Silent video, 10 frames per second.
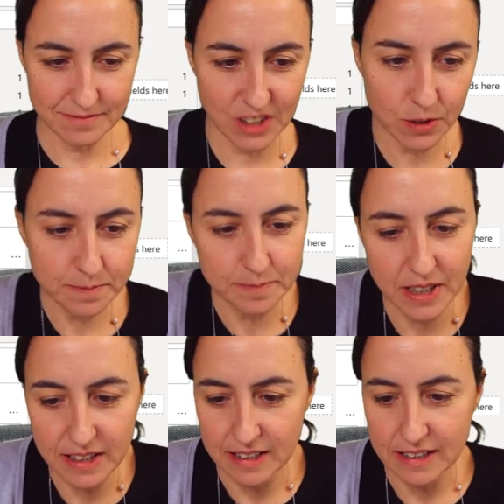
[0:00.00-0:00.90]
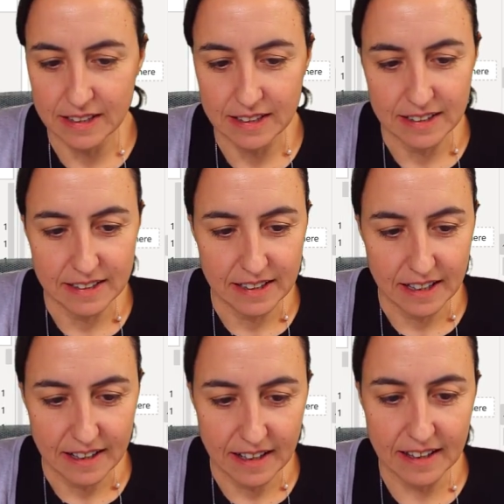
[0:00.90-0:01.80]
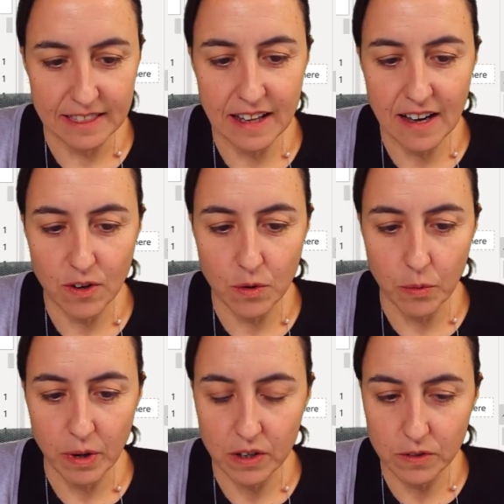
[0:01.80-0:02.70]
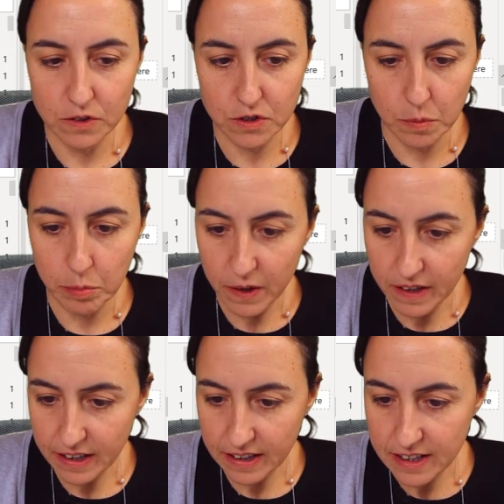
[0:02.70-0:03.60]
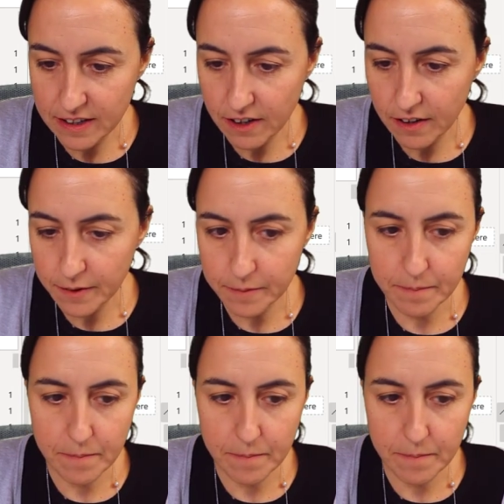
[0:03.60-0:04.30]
So, and now we're going to put it in here,